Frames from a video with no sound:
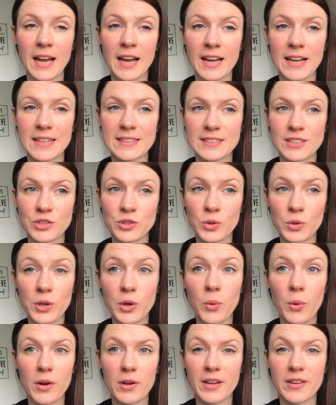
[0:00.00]
and a newly
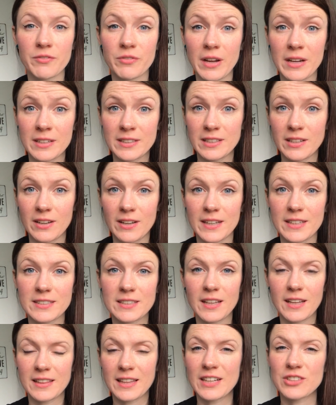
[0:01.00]
qualified
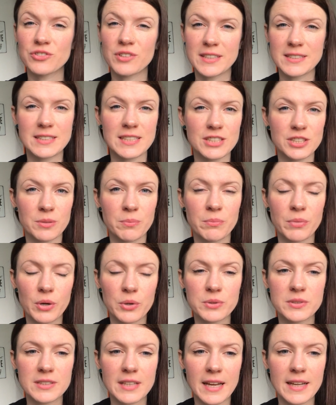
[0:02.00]
nurse, like that transition
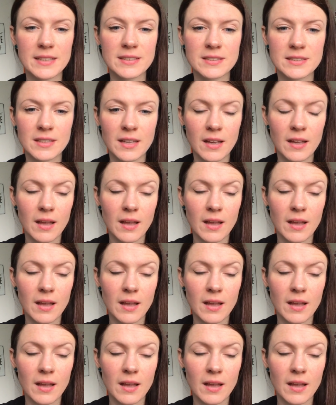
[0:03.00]
process,